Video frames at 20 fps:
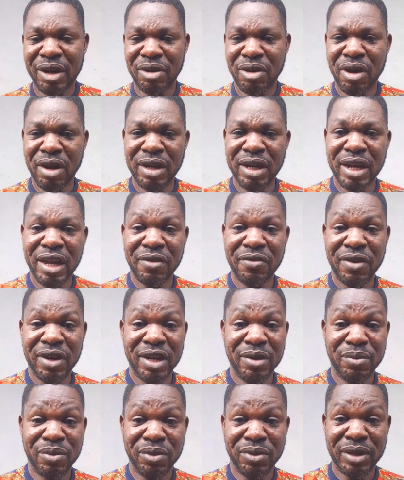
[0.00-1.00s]
and ordinal
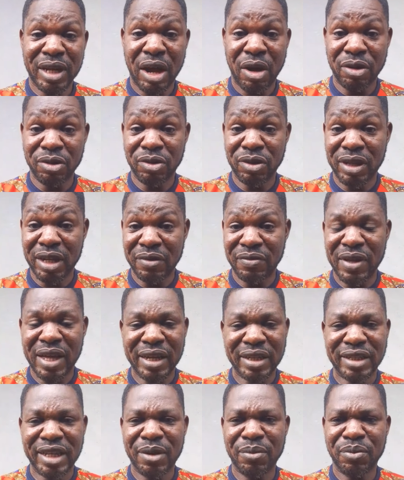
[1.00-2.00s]
variables. I also gave
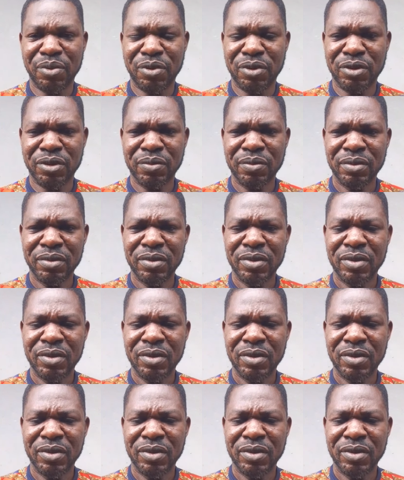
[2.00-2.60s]
examples.